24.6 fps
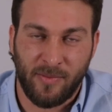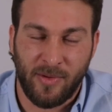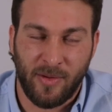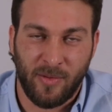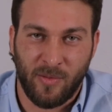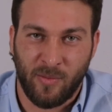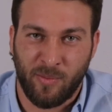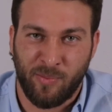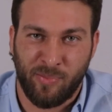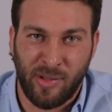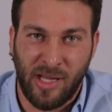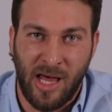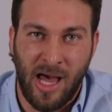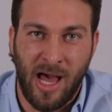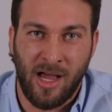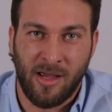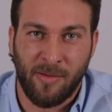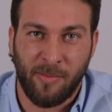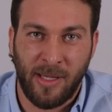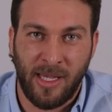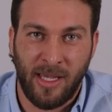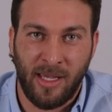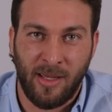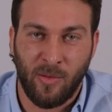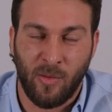block
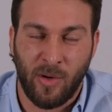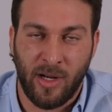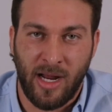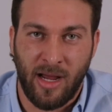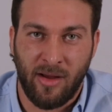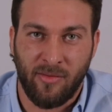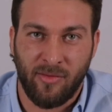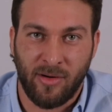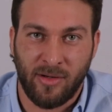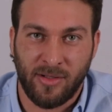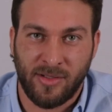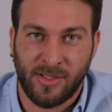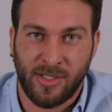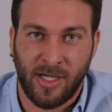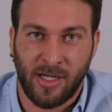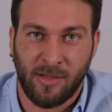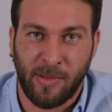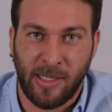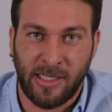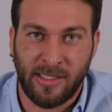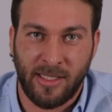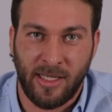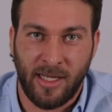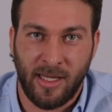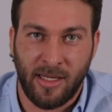me, whatever. Suck
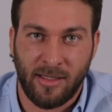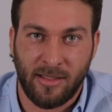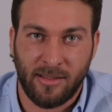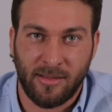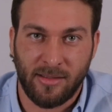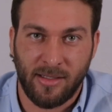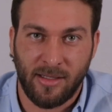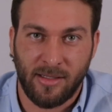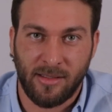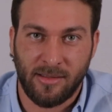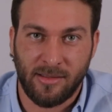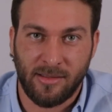my dick.